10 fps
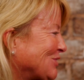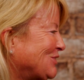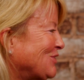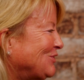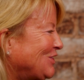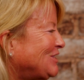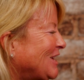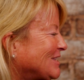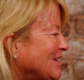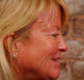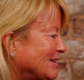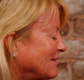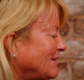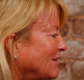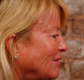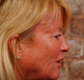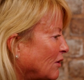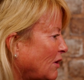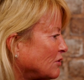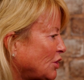doing GCSEs and, you know,
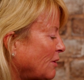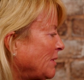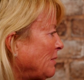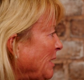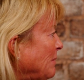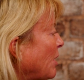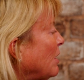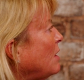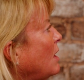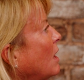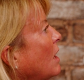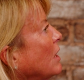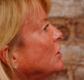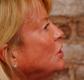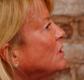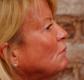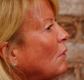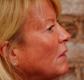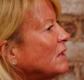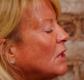I'll shut up in a minute, but like she said,
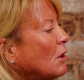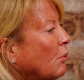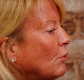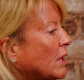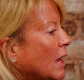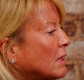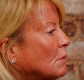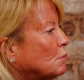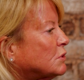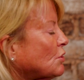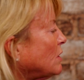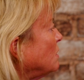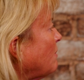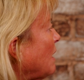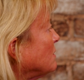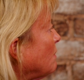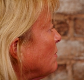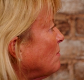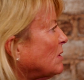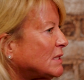well, there's no point getting stressed about
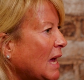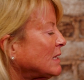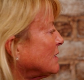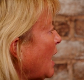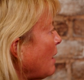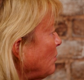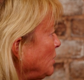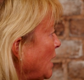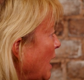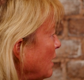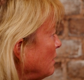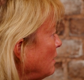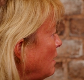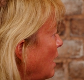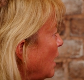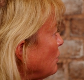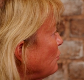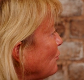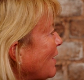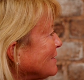something because it hasn't happened yet. And I
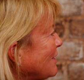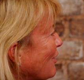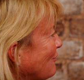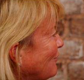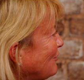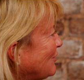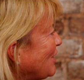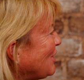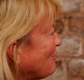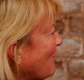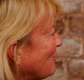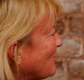thought that's like a 15-year-old